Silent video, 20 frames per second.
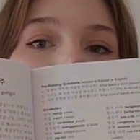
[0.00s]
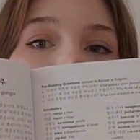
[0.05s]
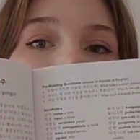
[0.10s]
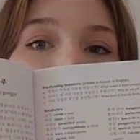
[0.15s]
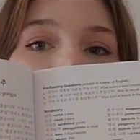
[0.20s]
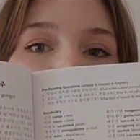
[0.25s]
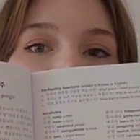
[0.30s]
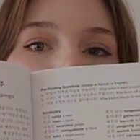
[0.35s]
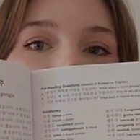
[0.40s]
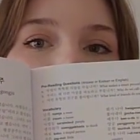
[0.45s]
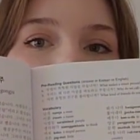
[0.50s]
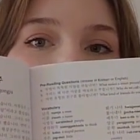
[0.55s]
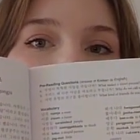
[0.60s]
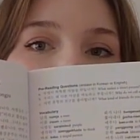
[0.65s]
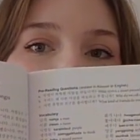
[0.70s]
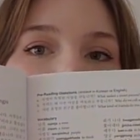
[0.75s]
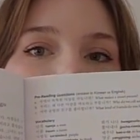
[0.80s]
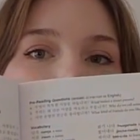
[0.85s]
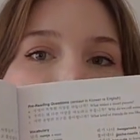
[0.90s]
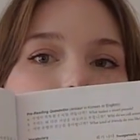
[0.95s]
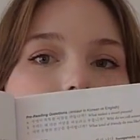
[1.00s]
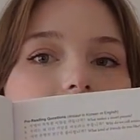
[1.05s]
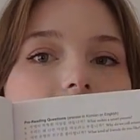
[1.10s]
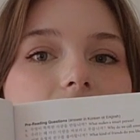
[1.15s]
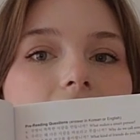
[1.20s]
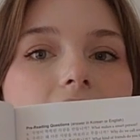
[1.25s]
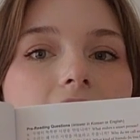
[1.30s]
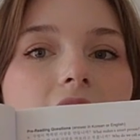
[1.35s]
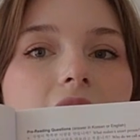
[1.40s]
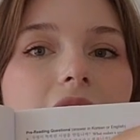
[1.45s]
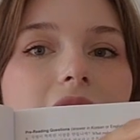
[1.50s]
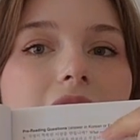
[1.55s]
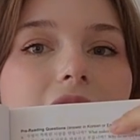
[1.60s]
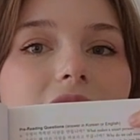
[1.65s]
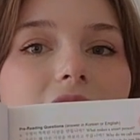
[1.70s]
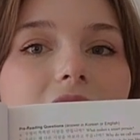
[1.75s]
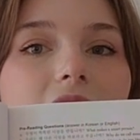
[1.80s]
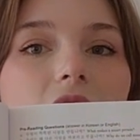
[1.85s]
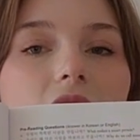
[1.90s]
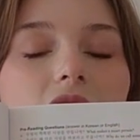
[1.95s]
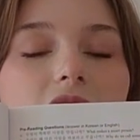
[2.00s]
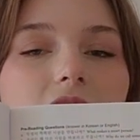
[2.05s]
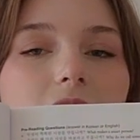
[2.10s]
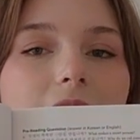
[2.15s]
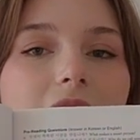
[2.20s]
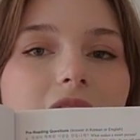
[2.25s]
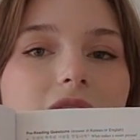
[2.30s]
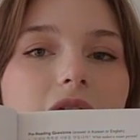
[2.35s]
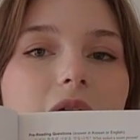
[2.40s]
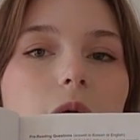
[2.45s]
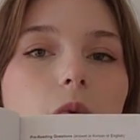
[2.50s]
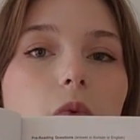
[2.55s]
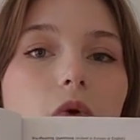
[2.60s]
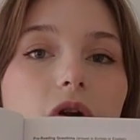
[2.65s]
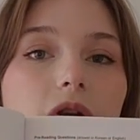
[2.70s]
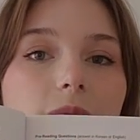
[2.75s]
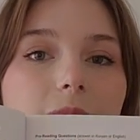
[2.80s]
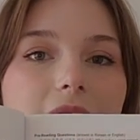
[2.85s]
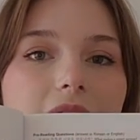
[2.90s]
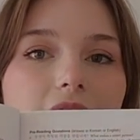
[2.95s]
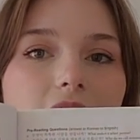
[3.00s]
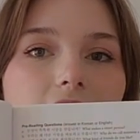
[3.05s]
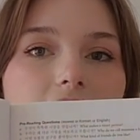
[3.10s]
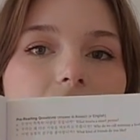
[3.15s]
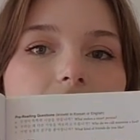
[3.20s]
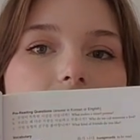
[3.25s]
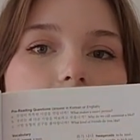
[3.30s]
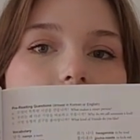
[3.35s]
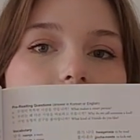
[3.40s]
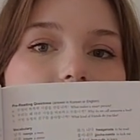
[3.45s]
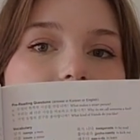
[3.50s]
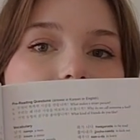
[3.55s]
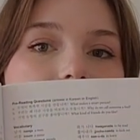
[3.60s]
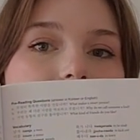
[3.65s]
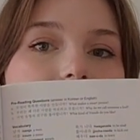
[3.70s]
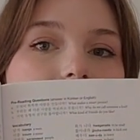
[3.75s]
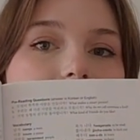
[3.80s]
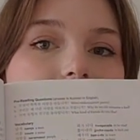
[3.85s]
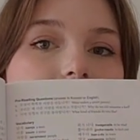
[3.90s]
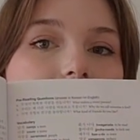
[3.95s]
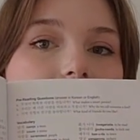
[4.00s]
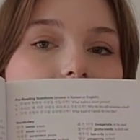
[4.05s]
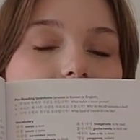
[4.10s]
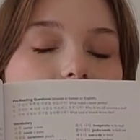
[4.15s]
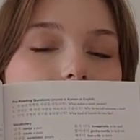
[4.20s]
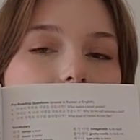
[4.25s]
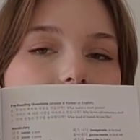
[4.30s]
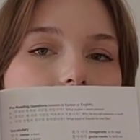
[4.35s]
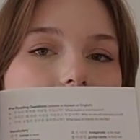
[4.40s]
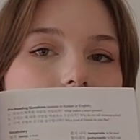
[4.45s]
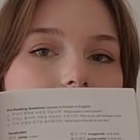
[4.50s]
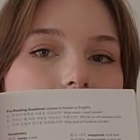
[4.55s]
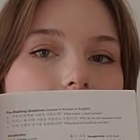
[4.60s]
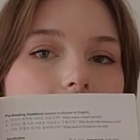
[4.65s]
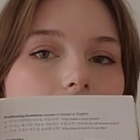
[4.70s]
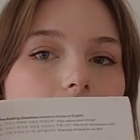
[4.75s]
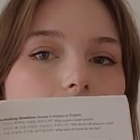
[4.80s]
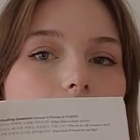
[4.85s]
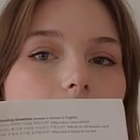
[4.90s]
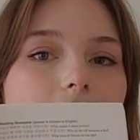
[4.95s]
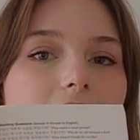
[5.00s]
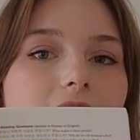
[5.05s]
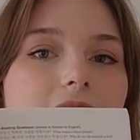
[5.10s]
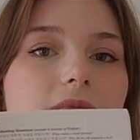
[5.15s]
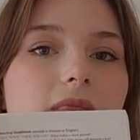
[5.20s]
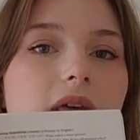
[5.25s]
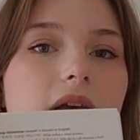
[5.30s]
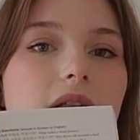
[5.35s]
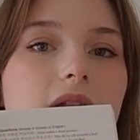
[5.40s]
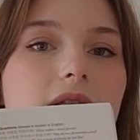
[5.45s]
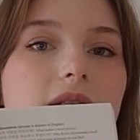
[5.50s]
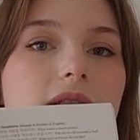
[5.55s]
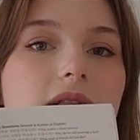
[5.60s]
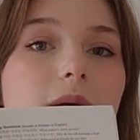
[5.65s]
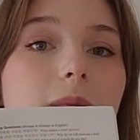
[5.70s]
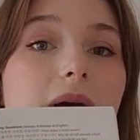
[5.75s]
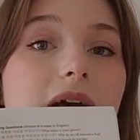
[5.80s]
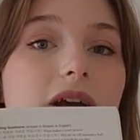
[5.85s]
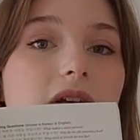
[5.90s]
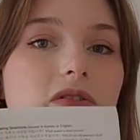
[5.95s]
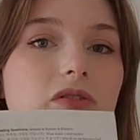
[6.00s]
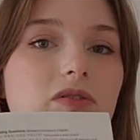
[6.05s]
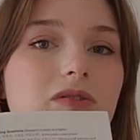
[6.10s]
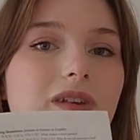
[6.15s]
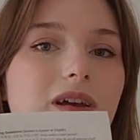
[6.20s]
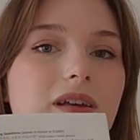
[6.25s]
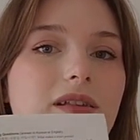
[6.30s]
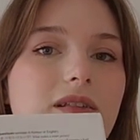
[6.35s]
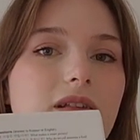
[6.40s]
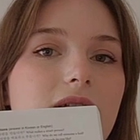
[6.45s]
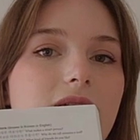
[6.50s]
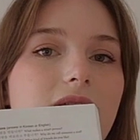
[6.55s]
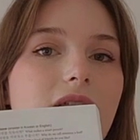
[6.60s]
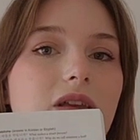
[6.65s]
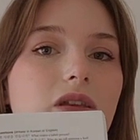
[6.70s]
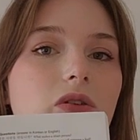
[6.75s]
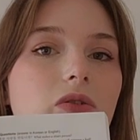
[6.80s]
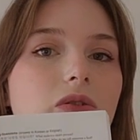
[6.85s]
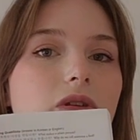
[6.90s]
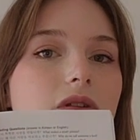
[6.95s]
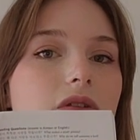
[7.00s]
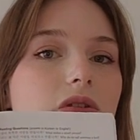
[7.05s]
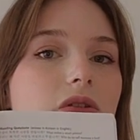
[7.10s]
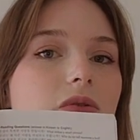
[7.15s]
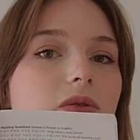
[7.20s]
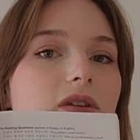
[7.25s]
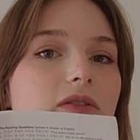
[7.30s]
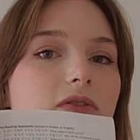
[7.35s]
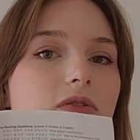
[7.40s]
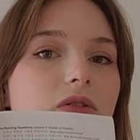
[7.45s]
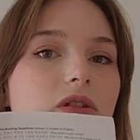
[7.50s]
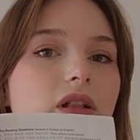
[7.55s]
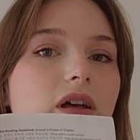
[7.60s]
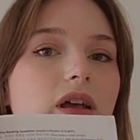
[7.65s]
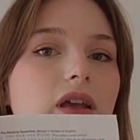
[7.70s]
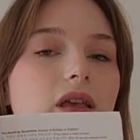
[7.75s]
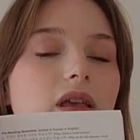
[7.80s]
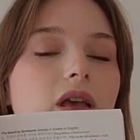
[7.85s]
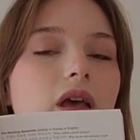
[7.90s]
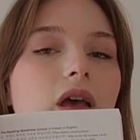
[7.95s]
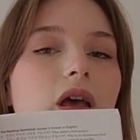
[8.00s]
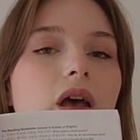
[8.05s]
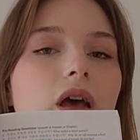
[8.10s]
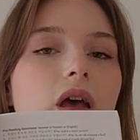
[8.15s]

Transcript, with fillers: the English translation, and they also have a word bank of words that they think you might not know, and then some exercises that you can do if you'd like